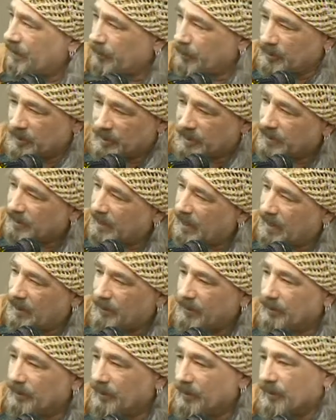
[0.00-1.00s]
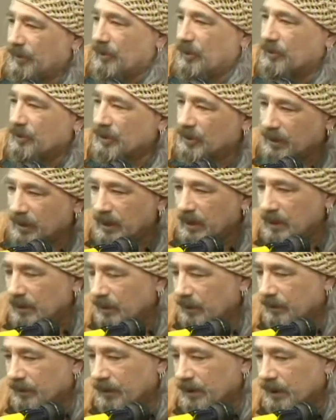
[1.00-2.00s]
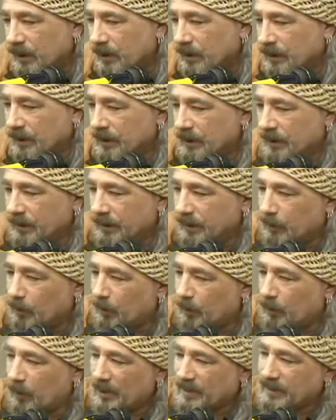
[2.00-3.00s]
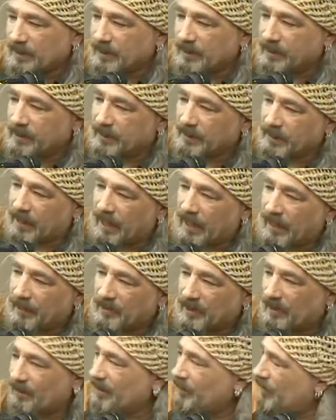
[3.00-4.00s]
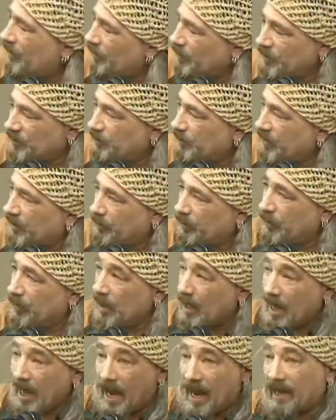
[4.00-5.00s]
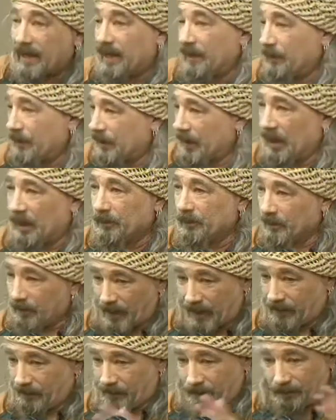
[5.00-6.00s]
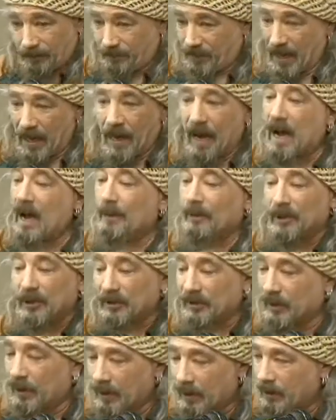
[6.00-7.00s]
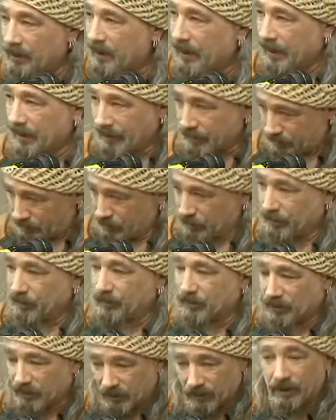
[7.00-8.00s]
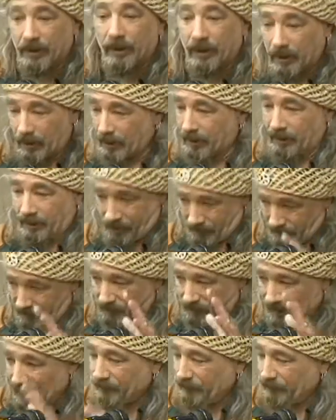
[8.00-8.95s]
was in town, you, you, know, Shaquille O'Neal and Wesley Snipes, I remember all these people, and they would come and pay homage to her like she was, uh, like